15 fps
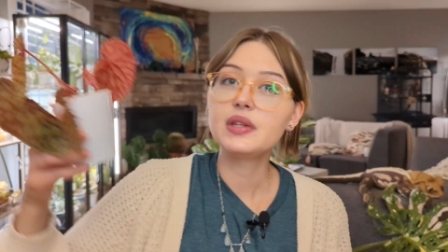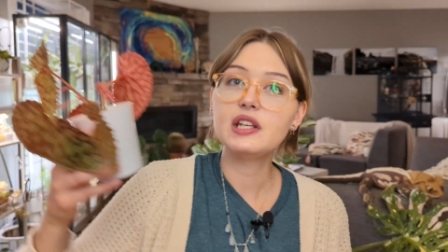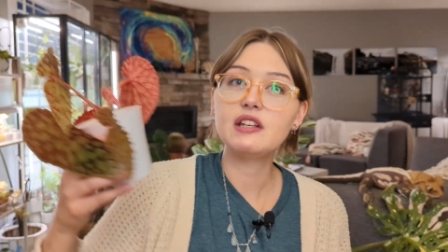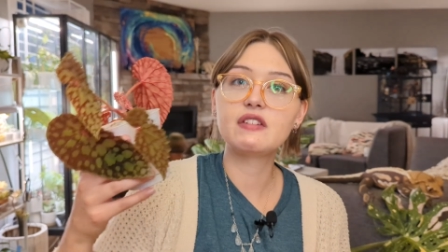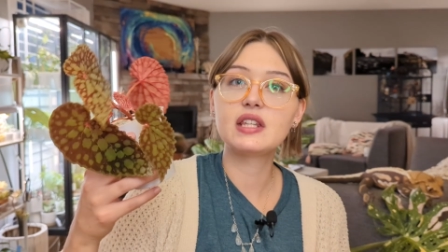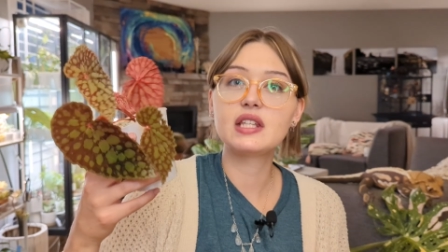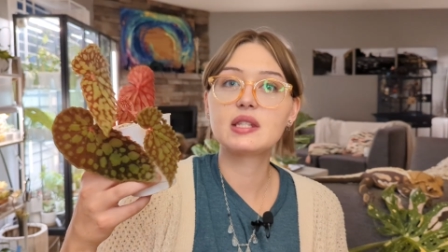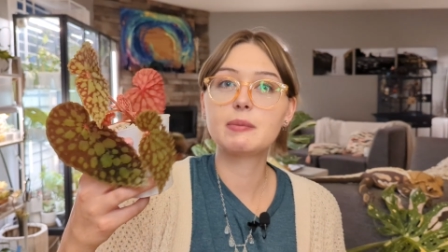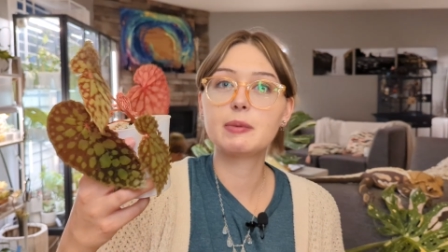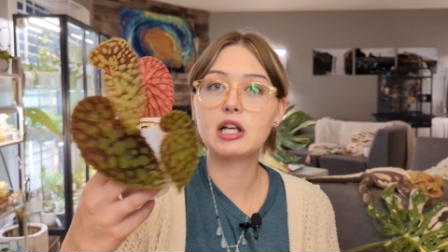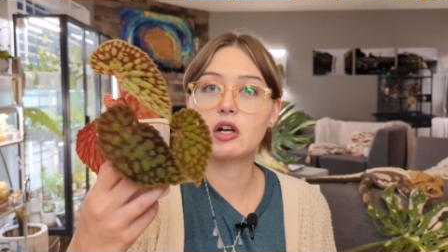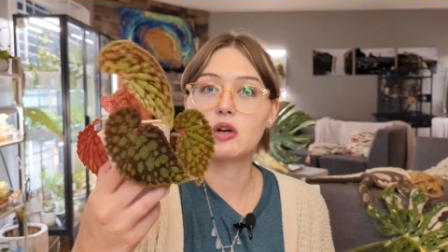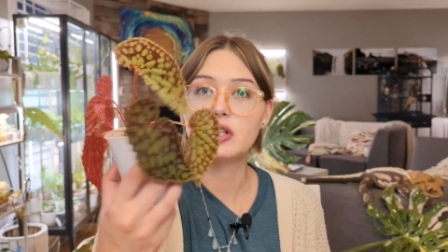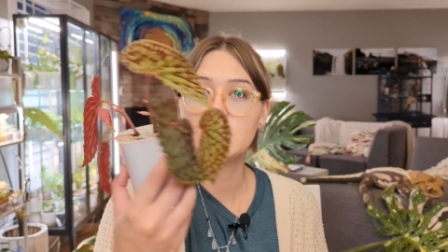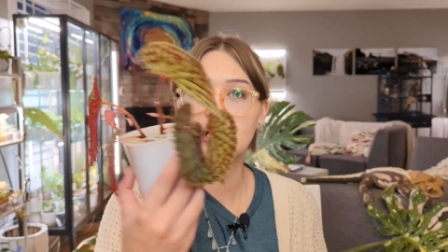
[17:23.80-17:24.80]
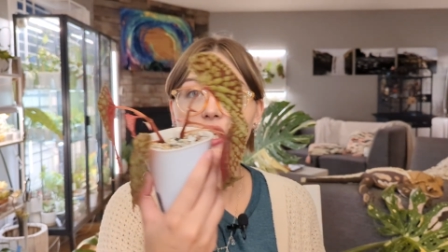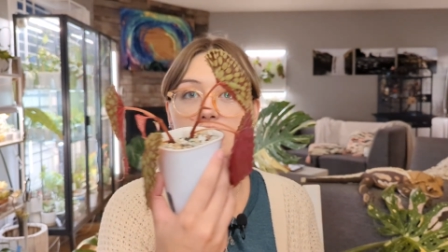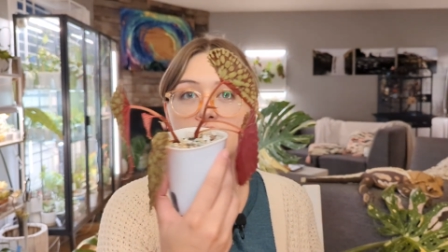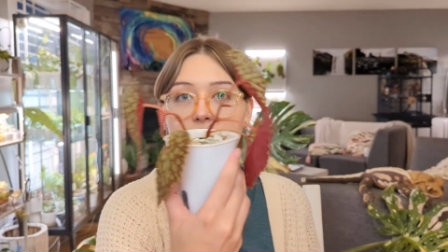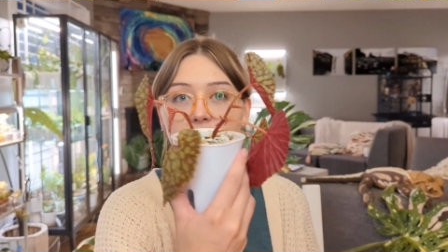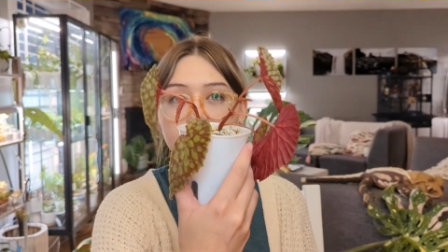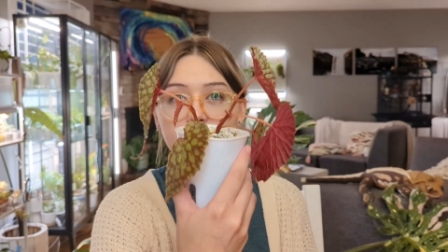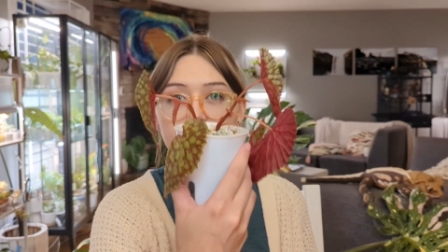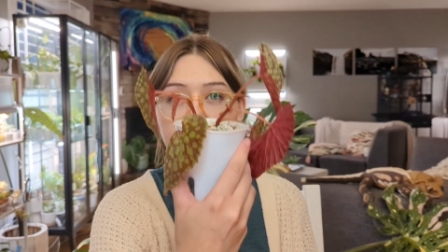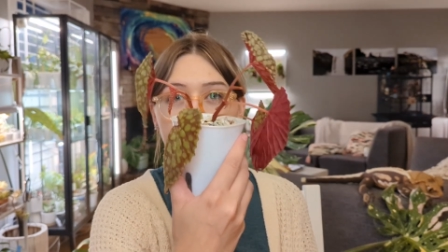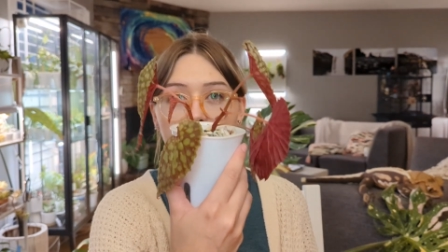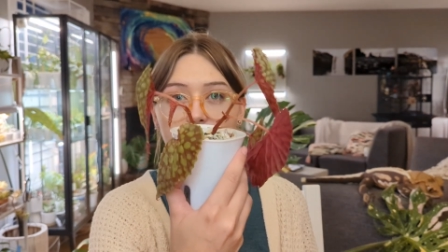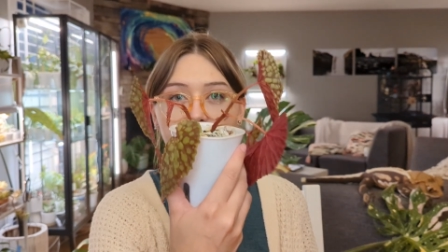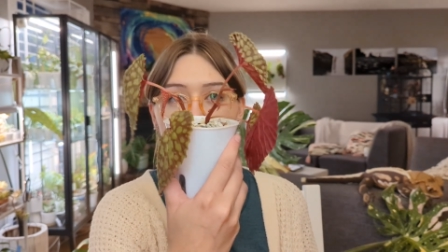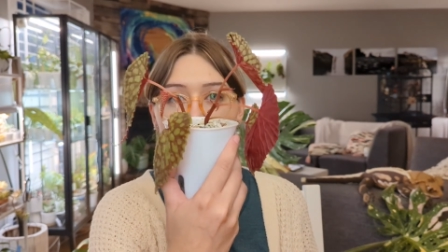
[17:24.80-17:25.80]
even this begonia has
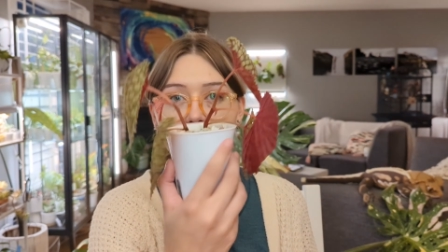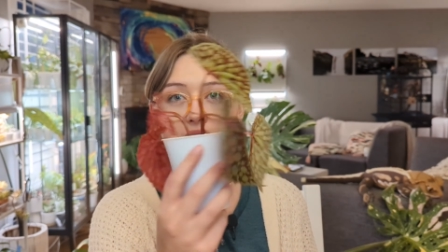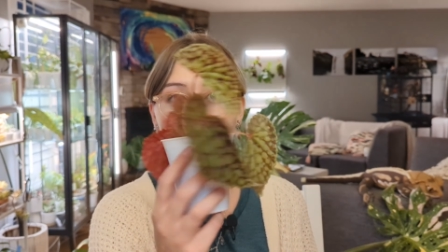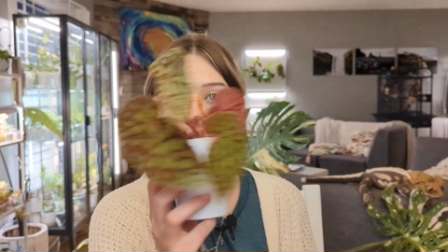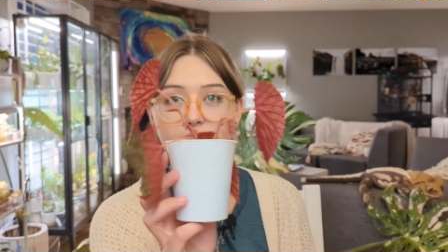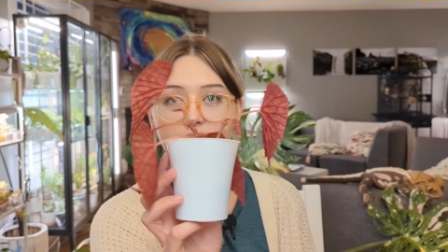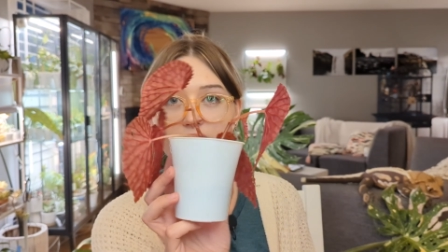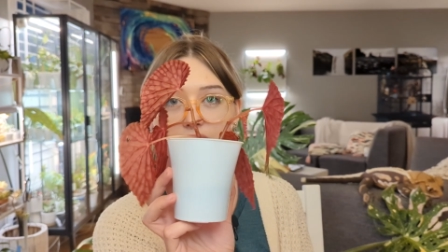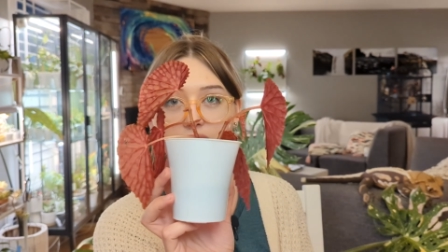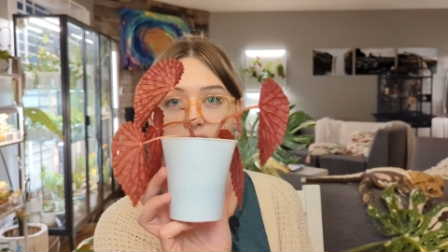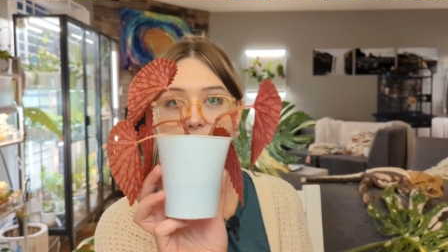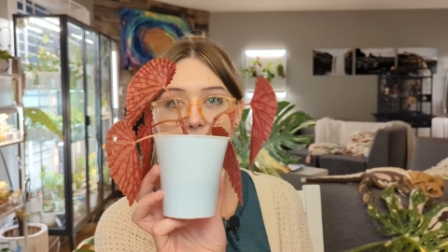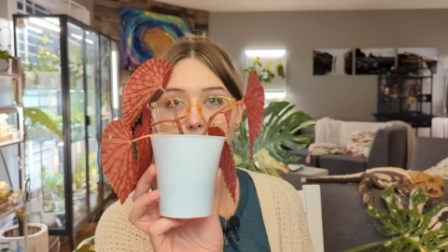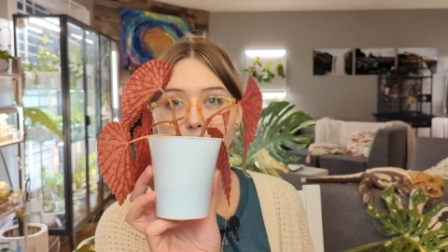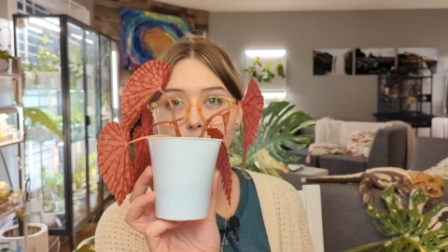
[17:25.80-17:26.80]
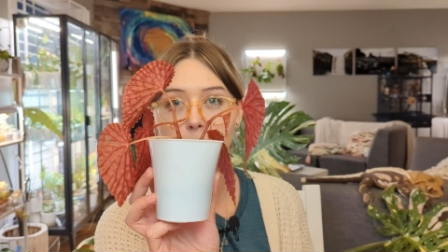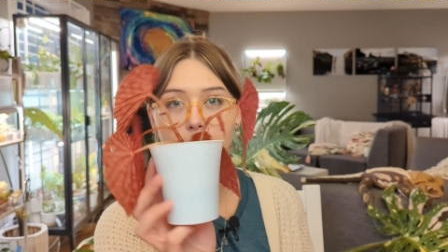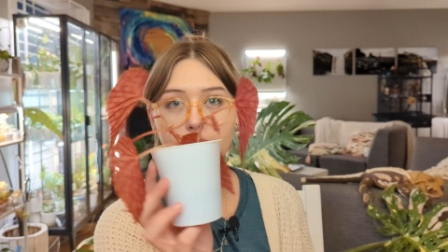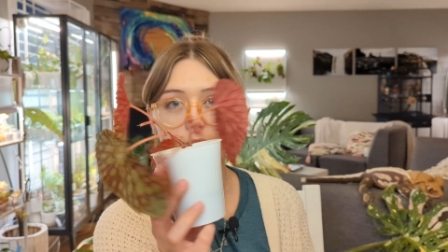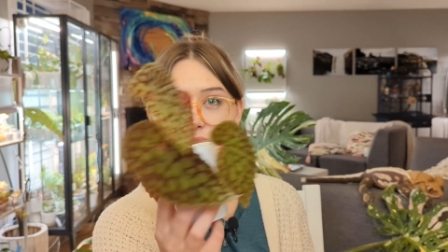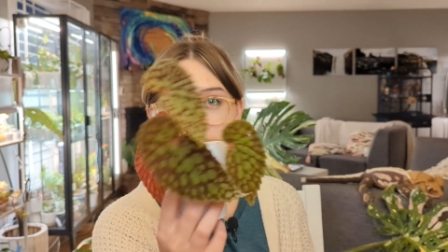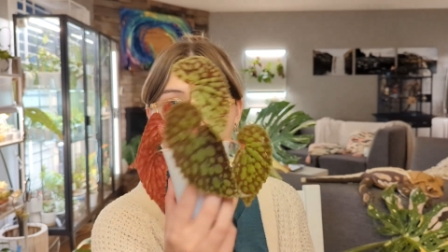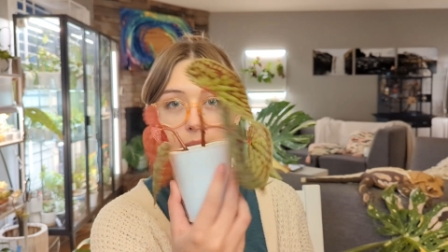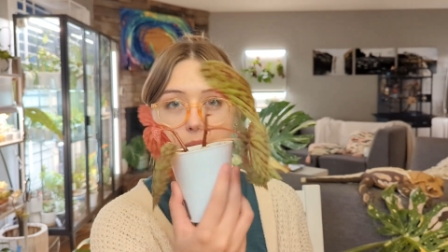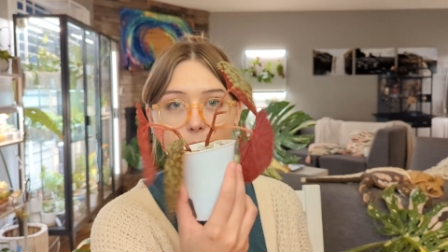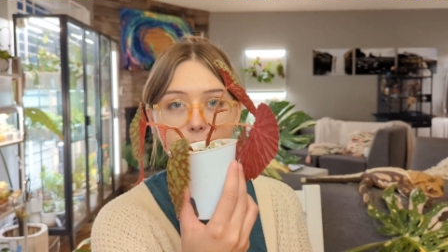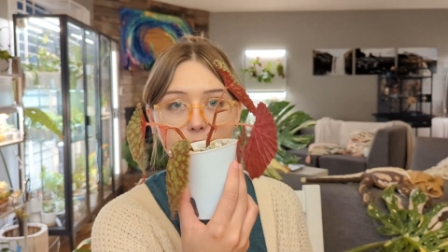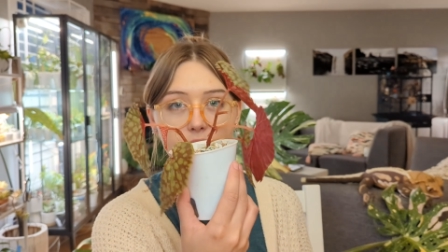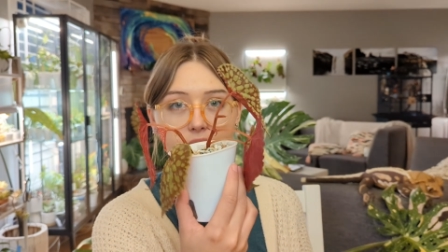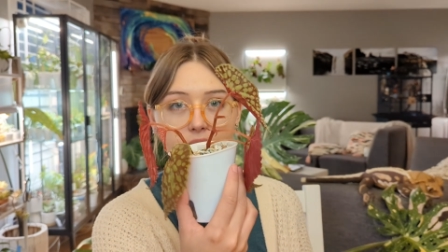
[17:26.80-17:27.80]
gotten like kind of limp from the time we
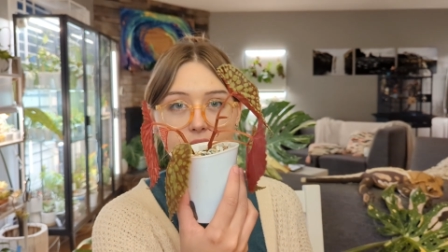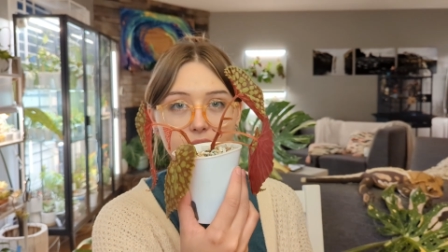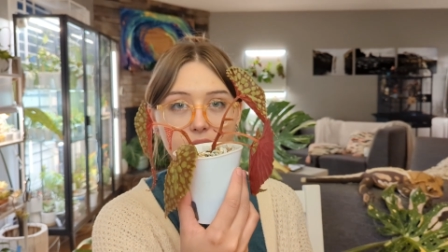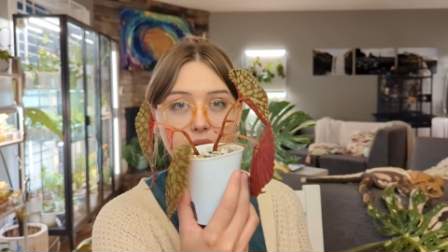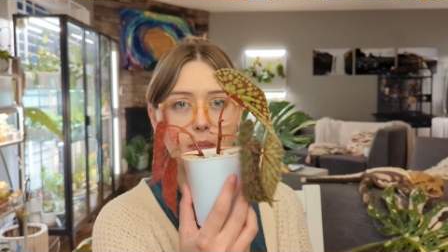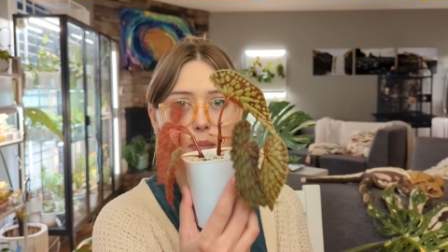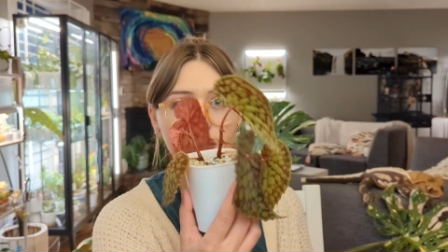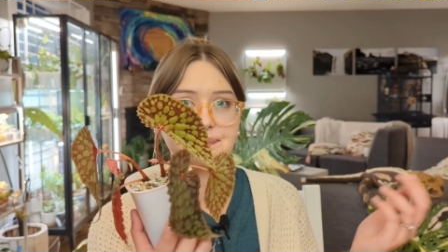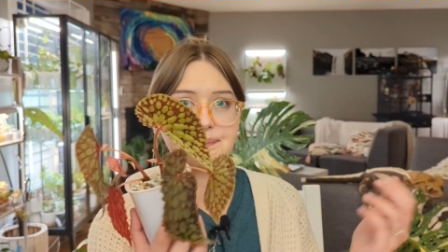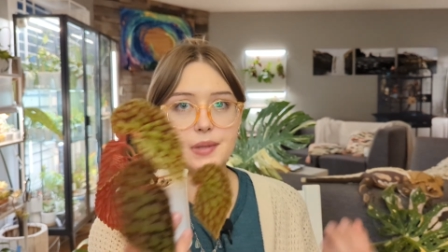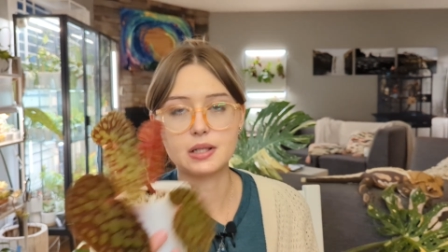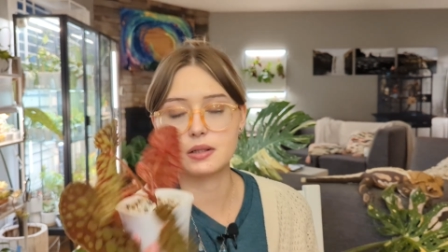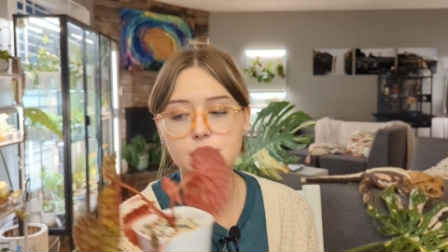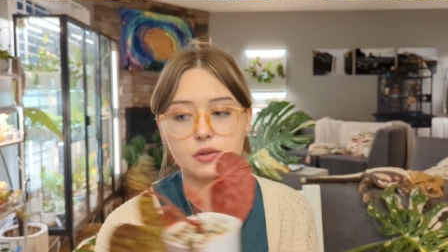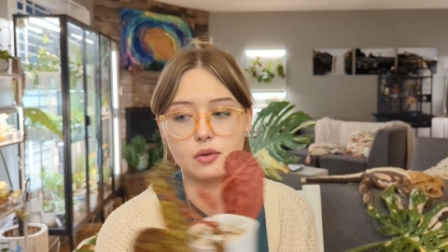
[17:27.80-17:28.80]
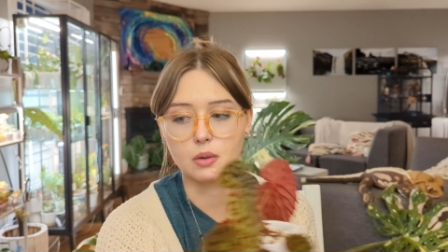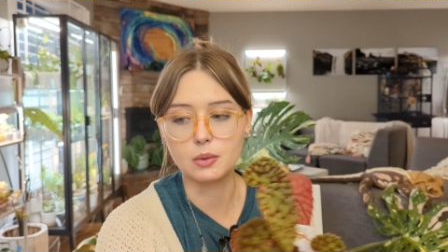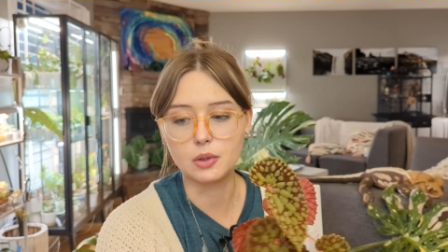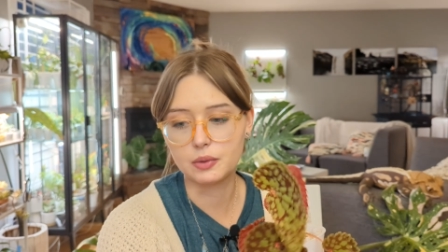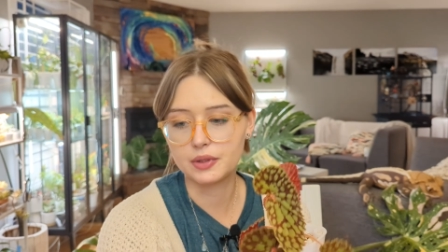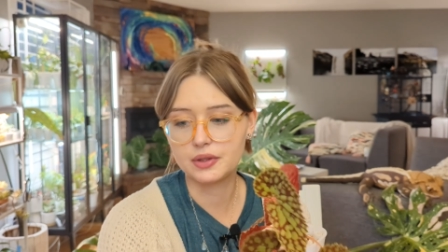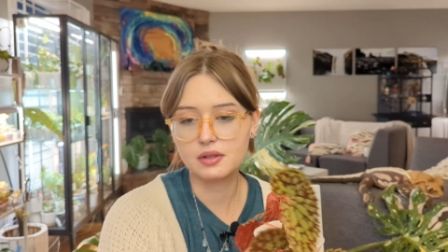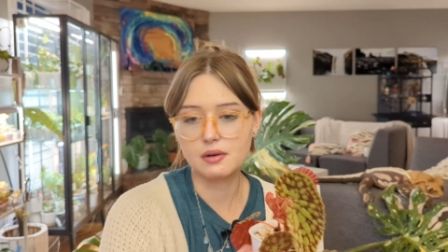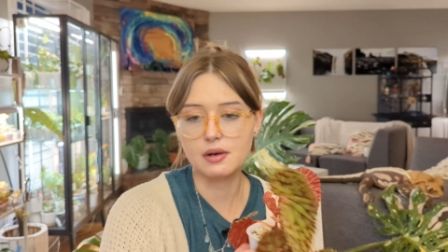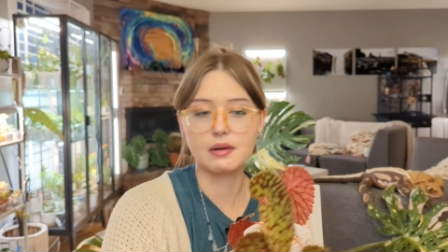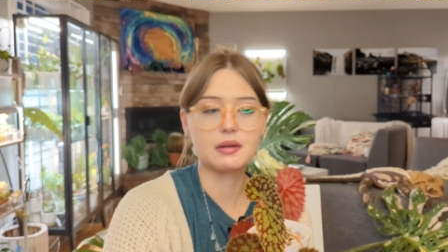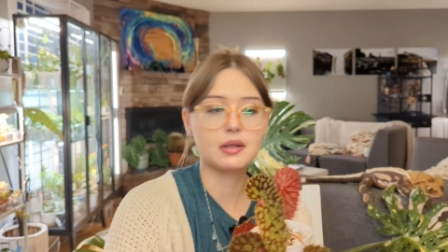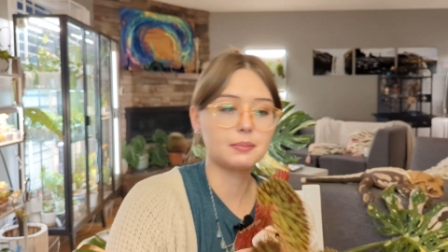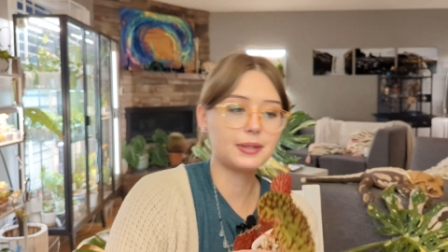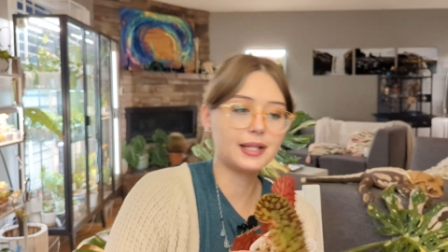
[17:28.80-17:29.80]
potted it up. That's normal with
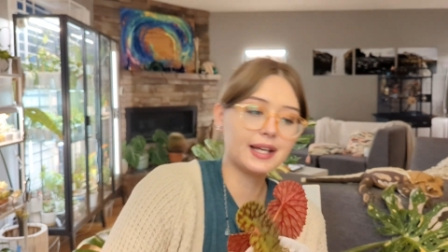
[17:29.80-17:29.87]
terrarium